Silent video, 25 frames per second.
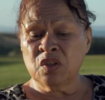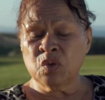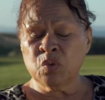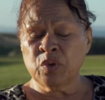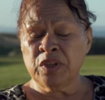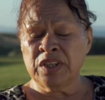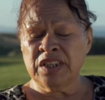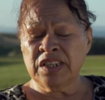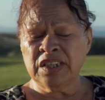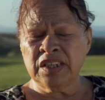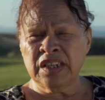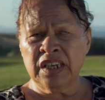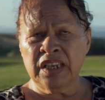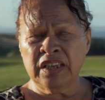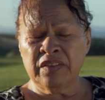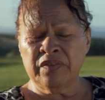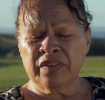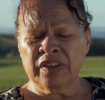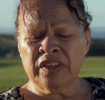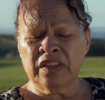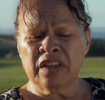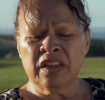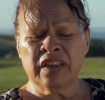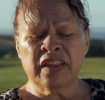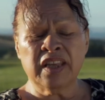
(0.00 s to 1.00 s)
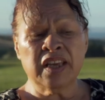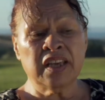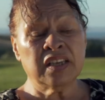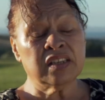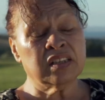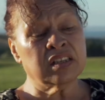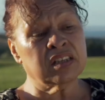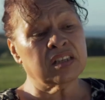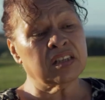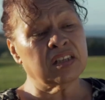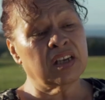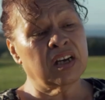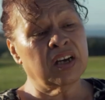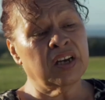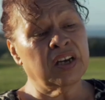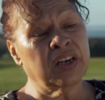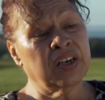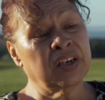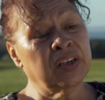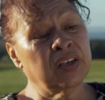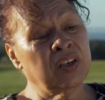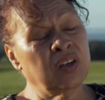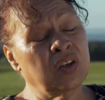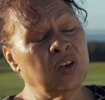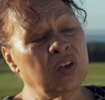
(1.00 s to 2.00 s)
2011
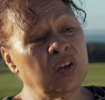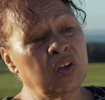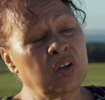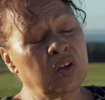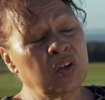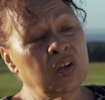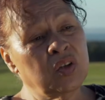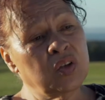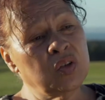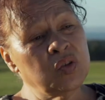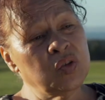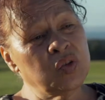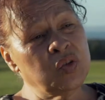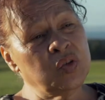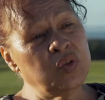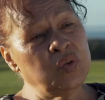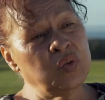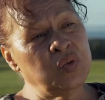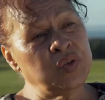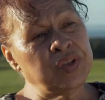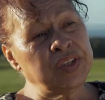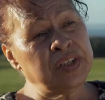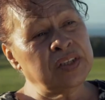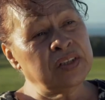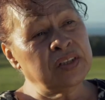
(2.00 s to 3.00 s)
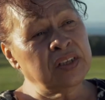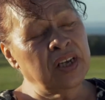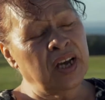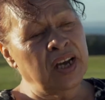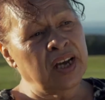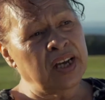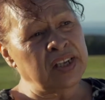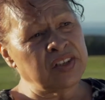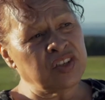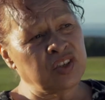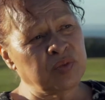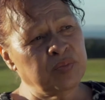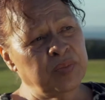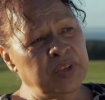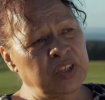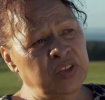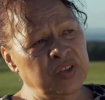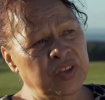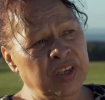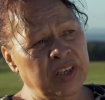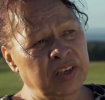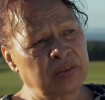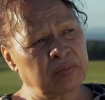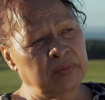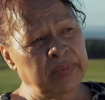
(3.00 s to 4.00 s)
that Susan asked me to
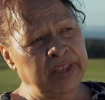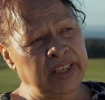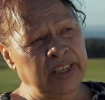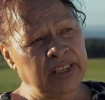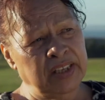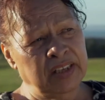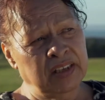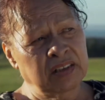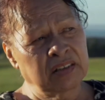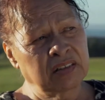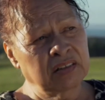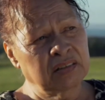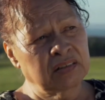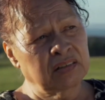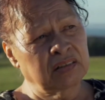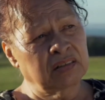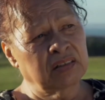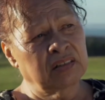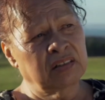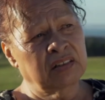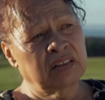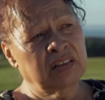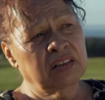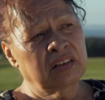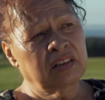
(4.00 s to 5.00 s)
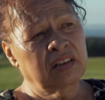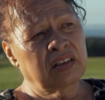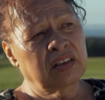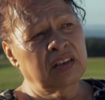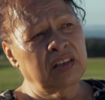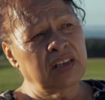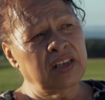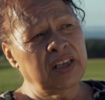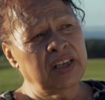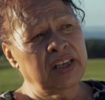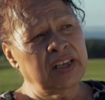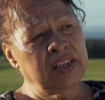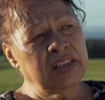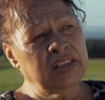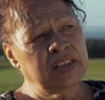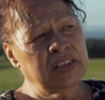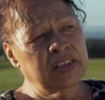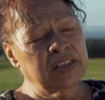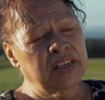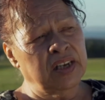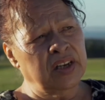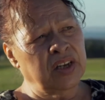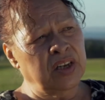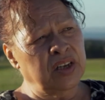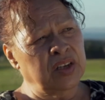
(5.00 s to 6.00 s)
come here, and
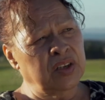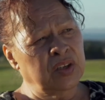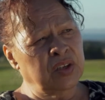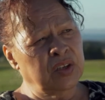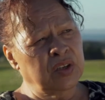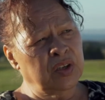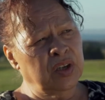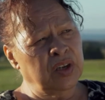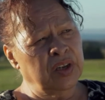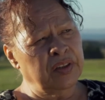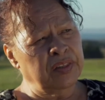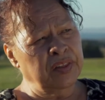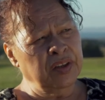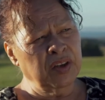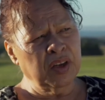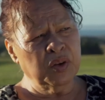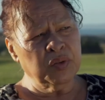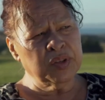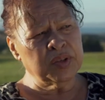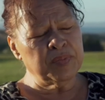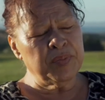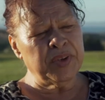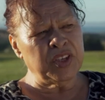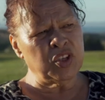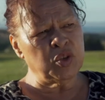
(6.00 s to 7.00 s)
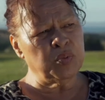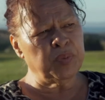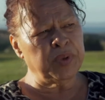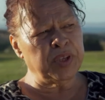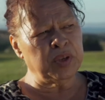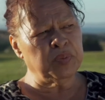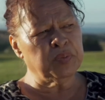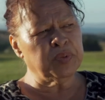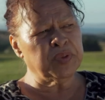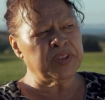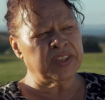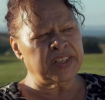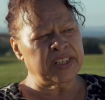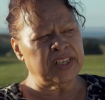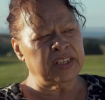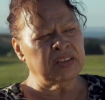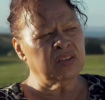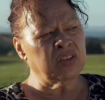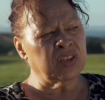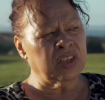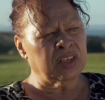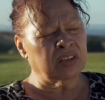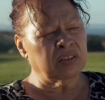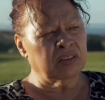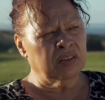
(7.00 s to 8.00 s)
I think I was meant to be a
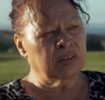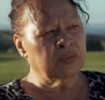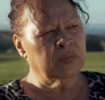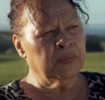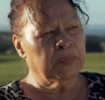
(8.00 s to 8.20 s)
presenter,